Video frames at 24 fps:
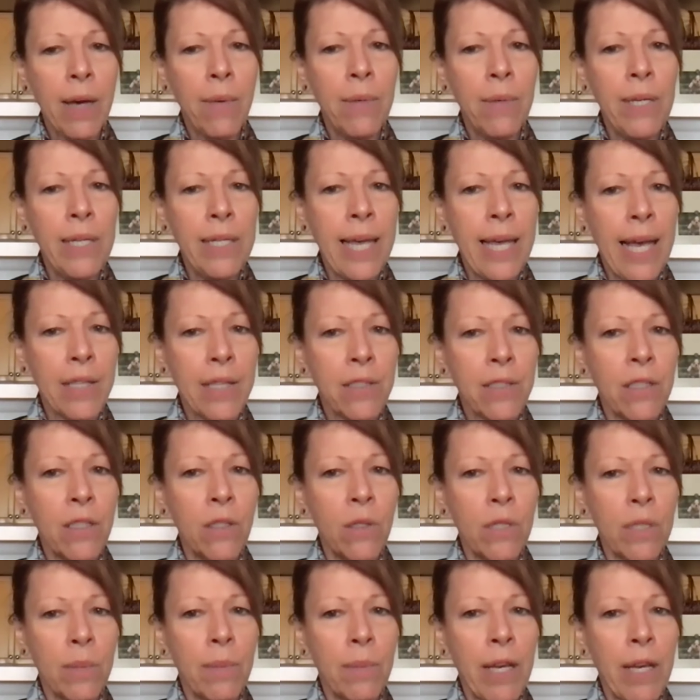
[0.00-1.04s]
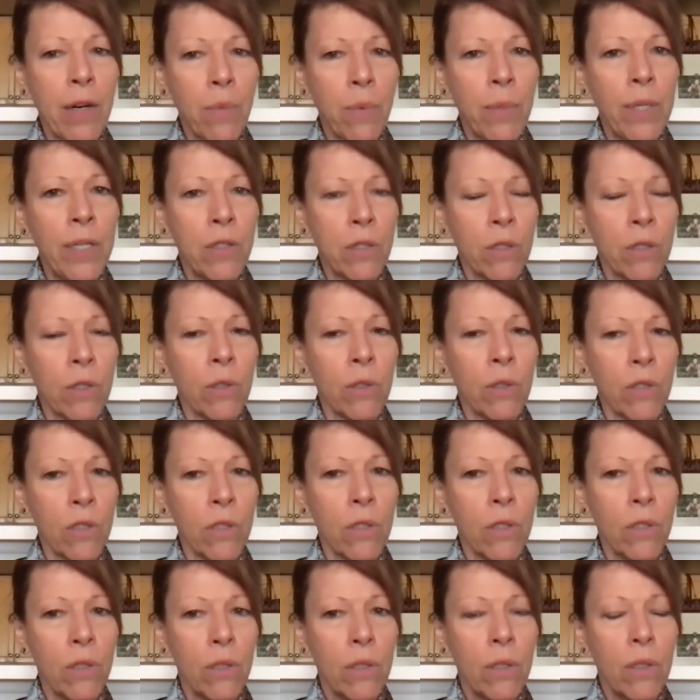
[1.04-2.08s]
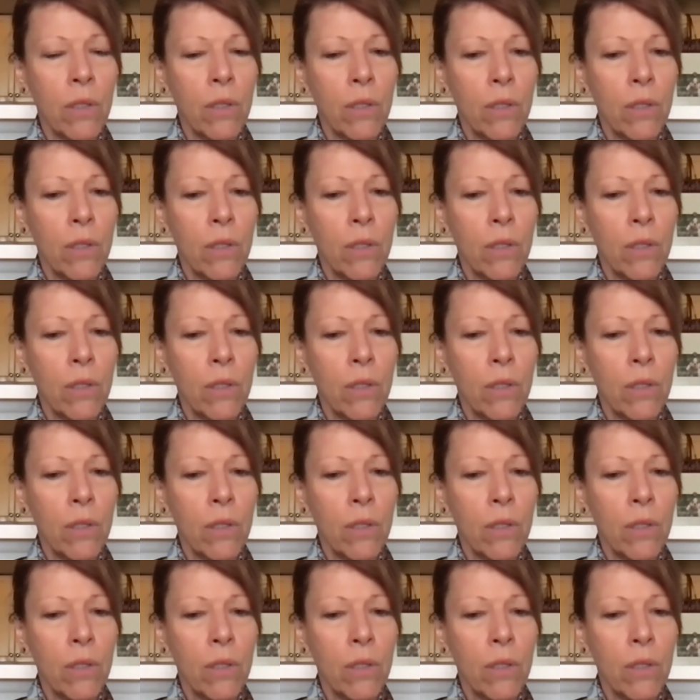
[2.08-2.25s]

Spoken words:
I would need to ask you to do some of that research.